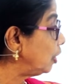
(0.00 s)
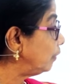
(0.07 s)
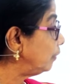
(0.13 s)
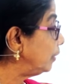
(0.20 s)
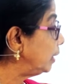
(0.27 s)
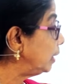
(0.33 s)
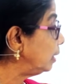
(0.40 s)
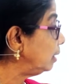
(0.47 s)

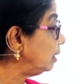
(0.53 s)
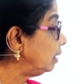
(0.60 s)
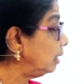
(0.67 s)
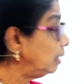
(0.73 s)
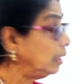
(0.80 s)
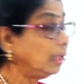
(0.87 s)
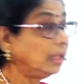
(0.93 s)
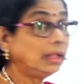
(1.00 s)
of the
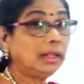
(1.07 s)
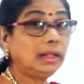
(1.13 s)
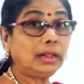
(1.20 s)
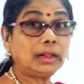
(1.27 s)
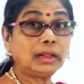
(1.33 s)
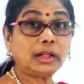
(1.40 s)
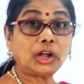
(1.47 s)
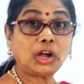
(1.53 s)

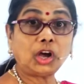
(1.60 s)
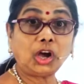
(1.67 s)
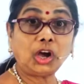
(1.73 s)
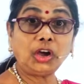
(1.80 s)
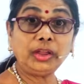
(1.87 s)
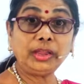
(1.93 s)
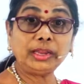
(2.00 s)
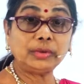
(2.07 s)

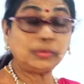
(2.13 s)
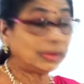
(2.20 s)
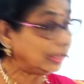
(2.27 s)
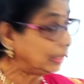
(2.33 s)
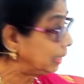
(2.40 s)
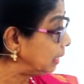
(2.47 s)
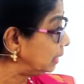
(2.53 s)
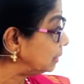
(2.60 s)
coin. What
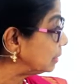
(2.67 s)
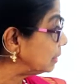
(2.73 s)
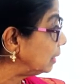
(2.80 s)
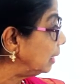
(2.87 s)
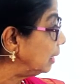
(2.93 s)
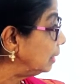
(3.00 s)
is this?